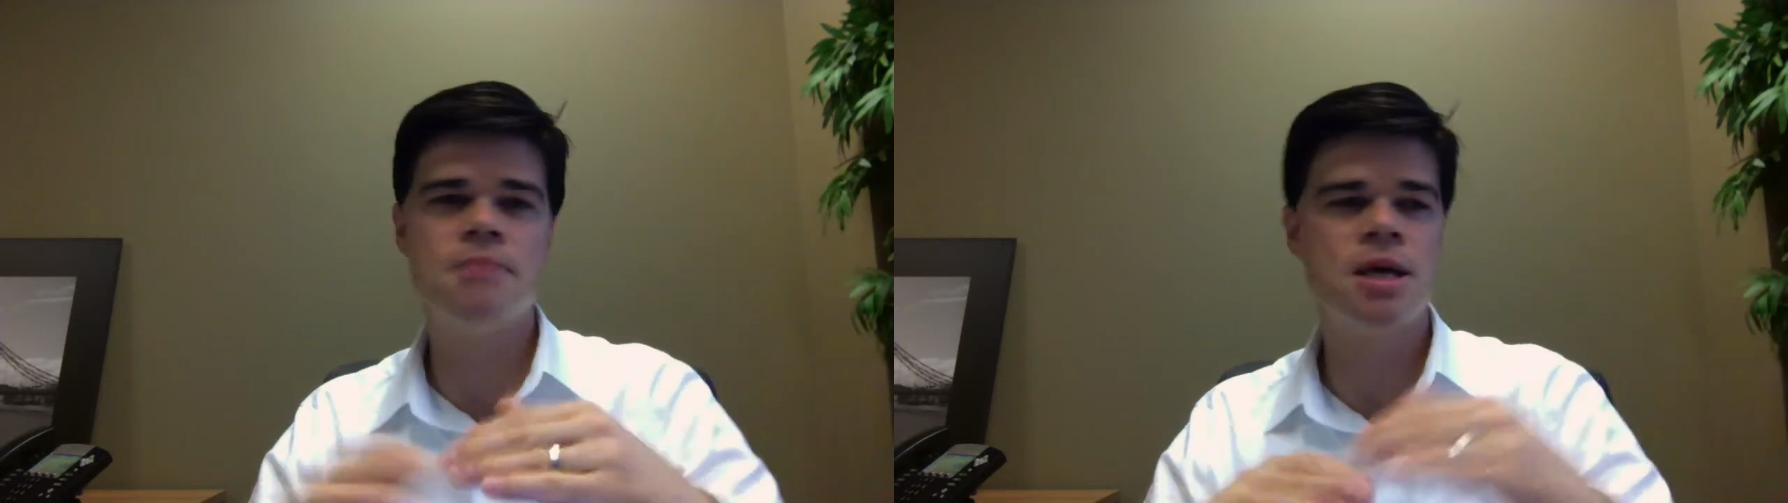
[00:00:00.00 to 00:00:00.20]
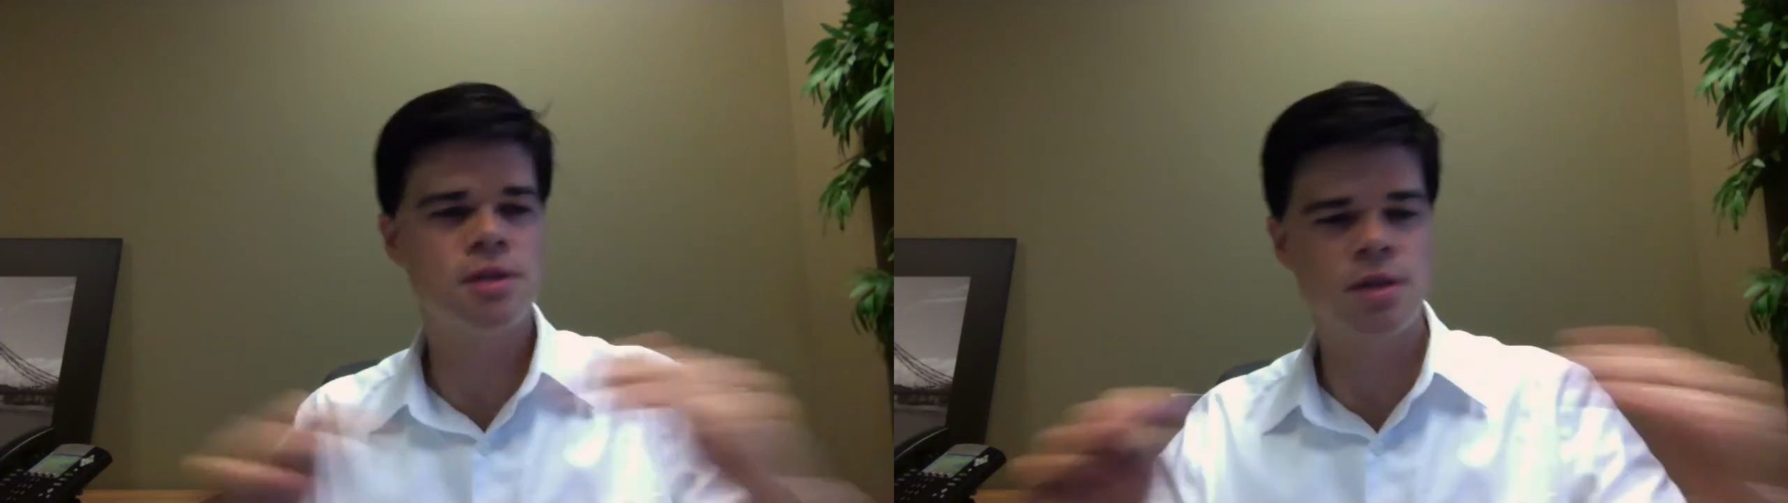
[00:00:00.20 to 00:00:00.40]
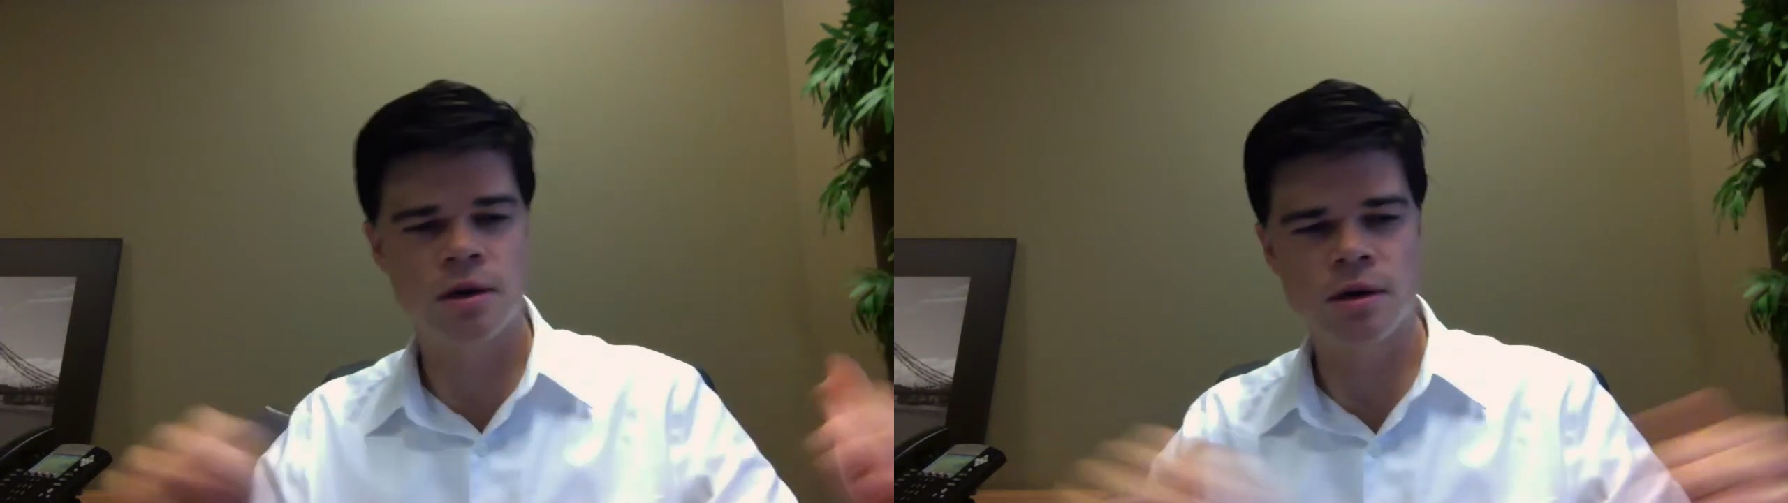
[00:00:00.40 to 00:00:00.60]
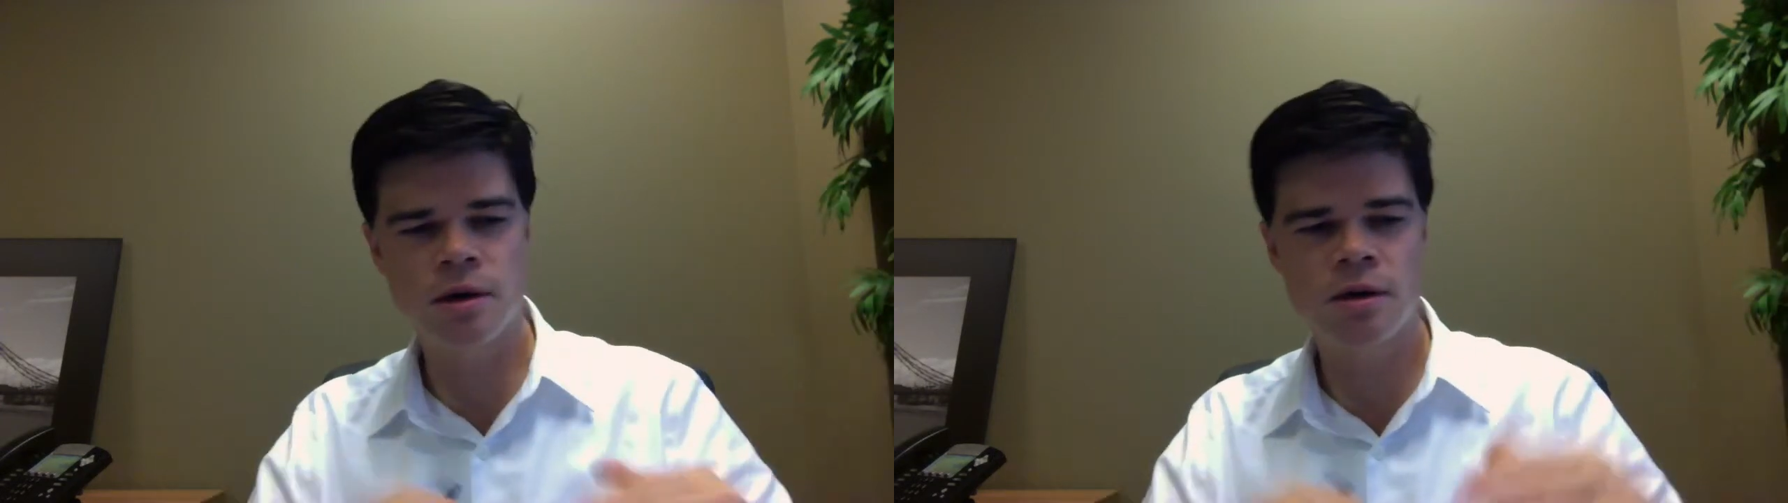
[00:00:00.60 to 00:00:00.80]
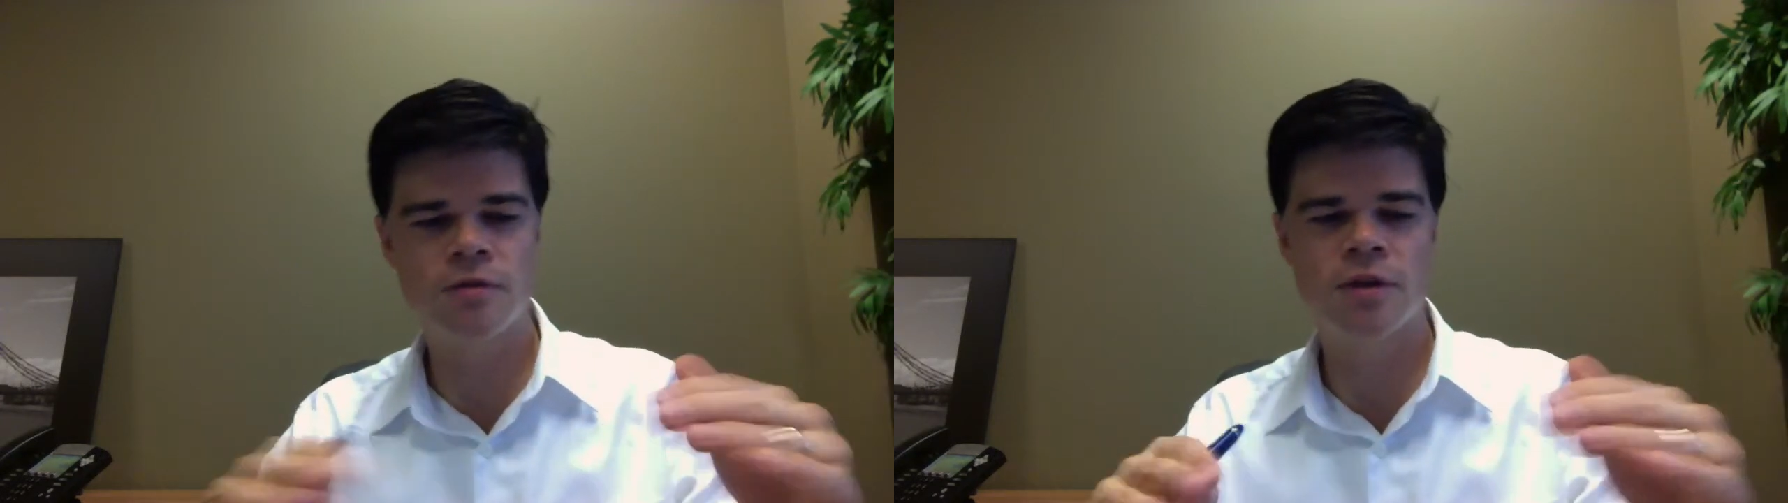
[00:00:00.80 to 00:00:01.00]
based on our
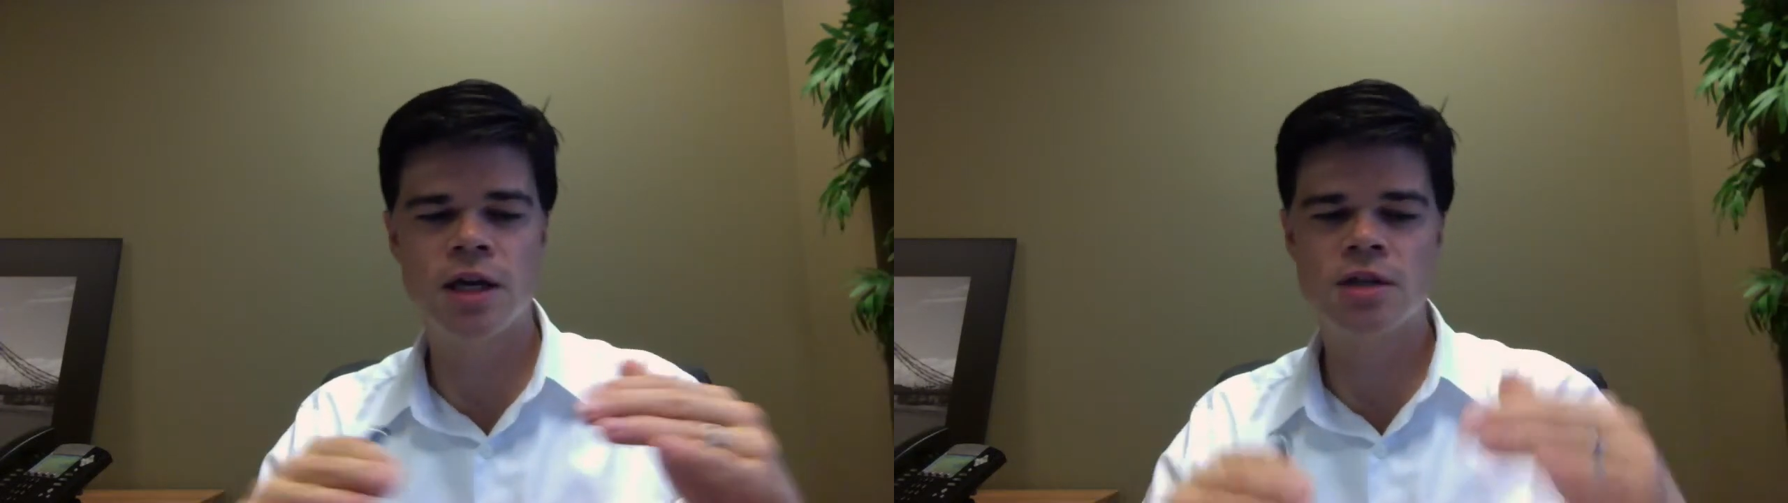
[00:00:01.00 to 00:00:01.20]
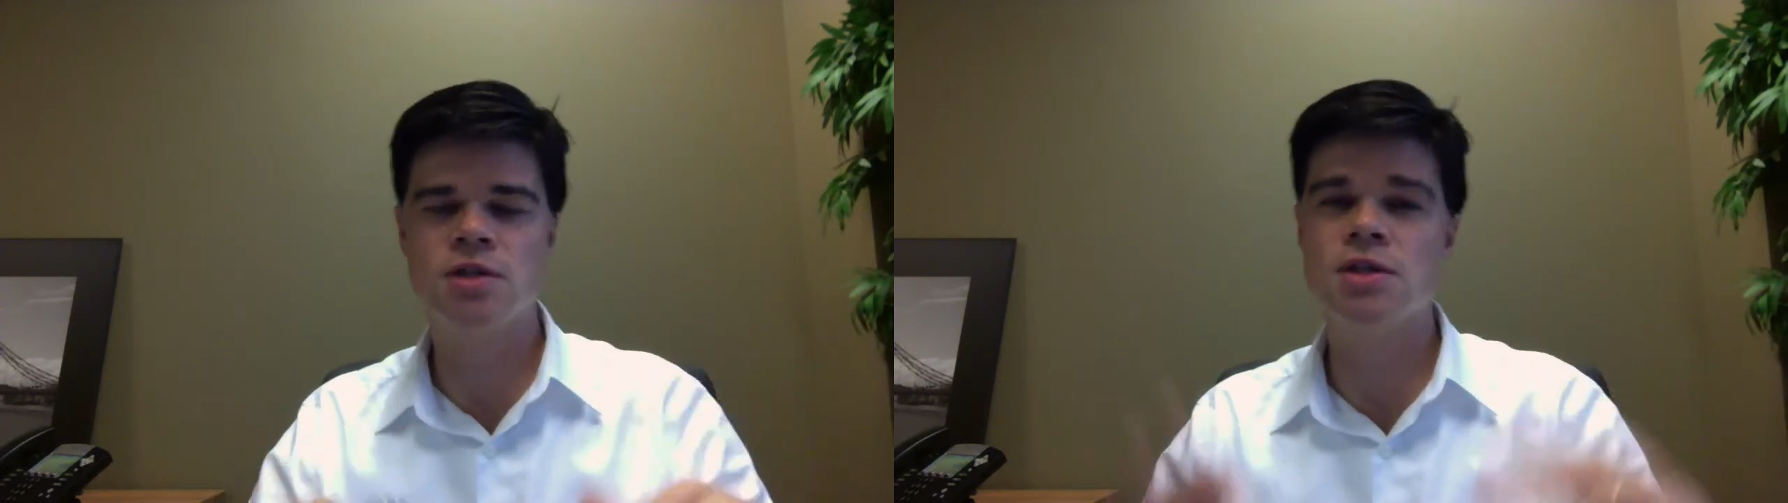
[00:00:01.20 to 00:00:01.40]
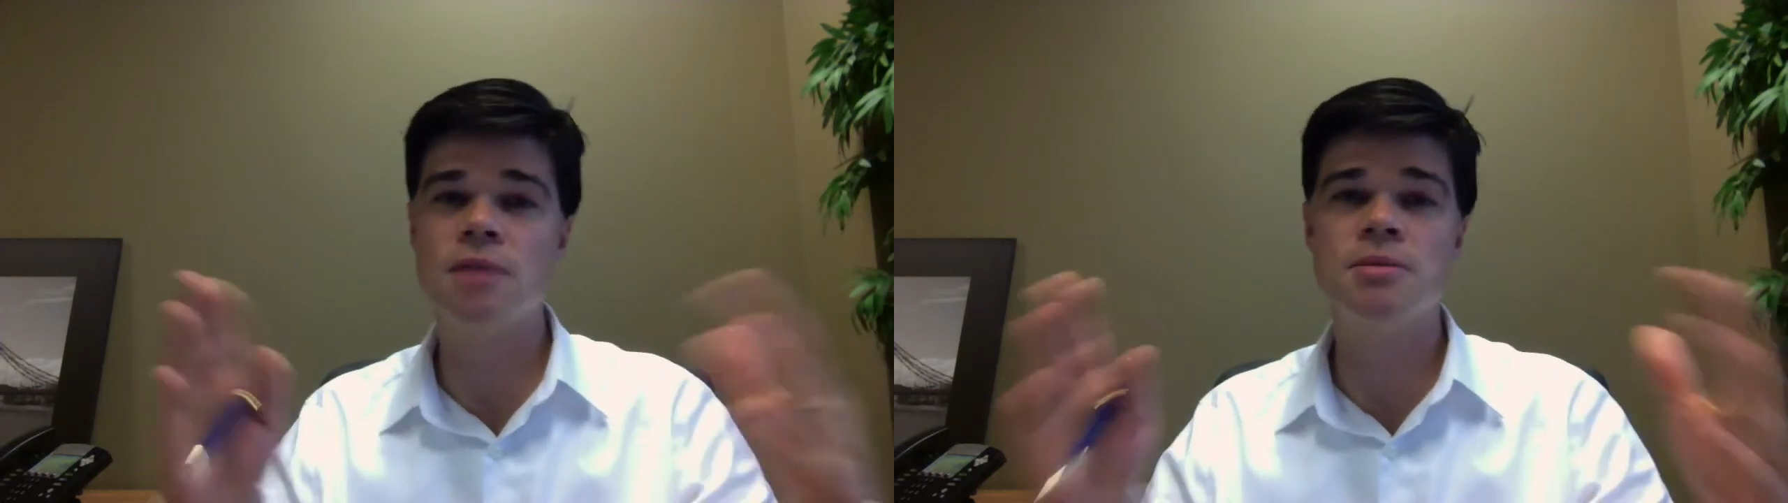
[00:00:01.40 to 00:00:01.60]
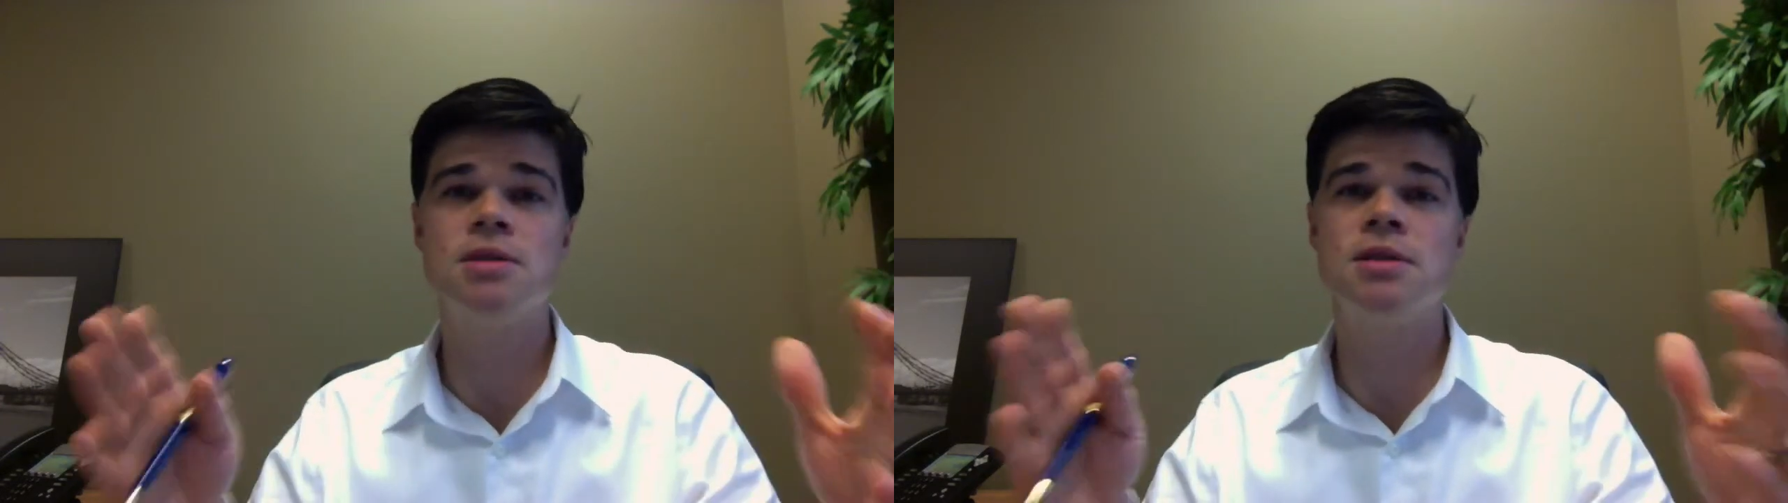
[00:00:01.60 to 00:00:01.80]
current financial statements,